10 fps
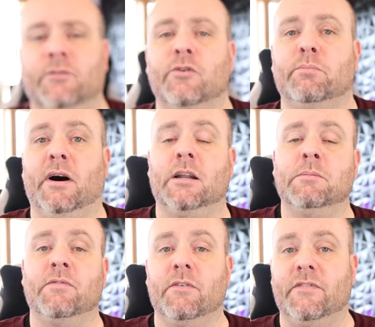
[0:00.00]
for the
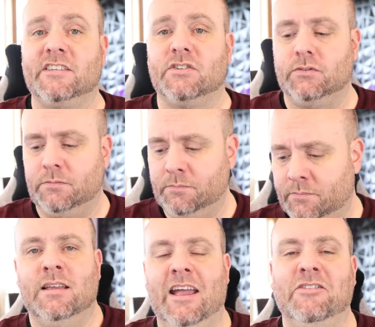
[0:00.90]
bottom of the vessel.
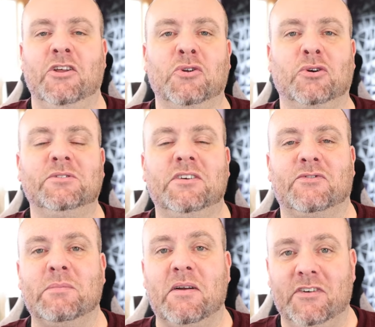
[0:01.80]
And then normally
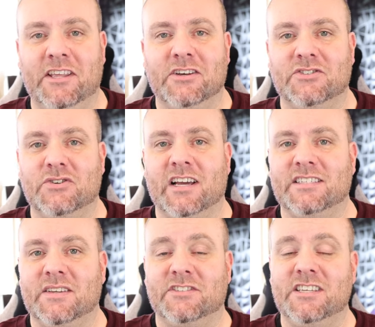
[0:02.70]
for my videos, you
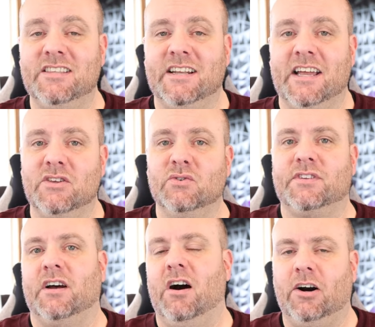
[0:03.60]
guys have seen that I
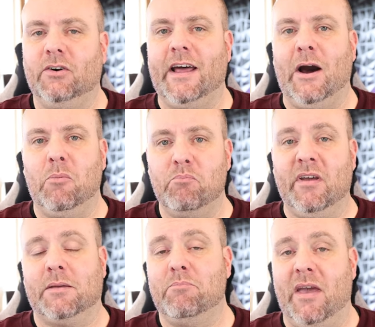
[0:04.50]
used a hollowed out
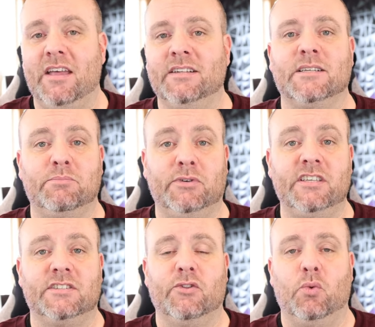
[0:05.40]
Bic pen to
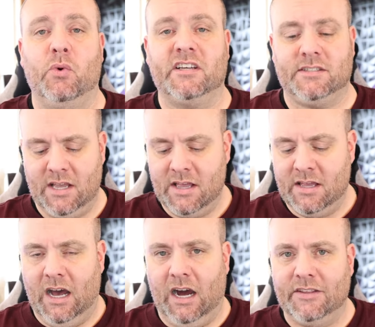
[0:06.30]
place all the wicks.
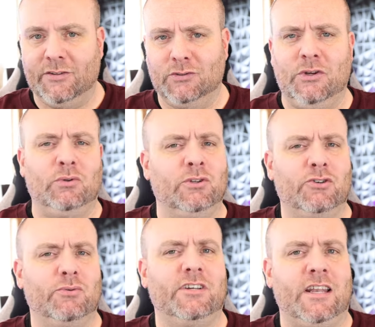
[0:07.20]
Uh, those don't
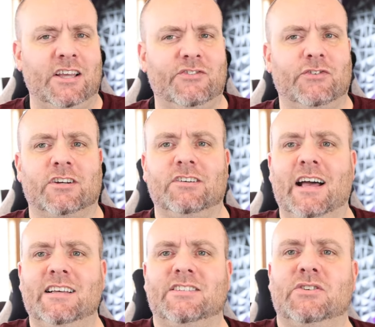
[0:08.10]
look really nice for a
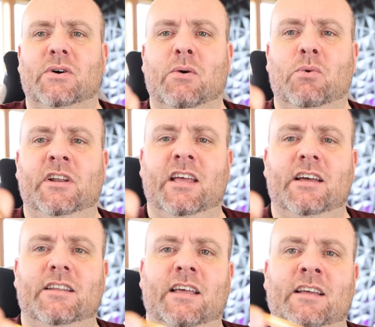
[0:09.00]
class, so I went
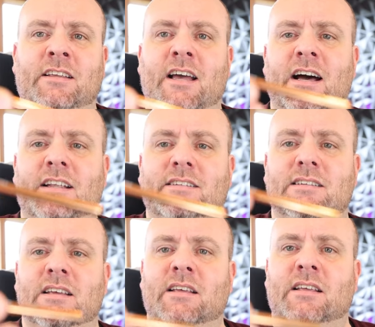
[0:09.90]
ahead and got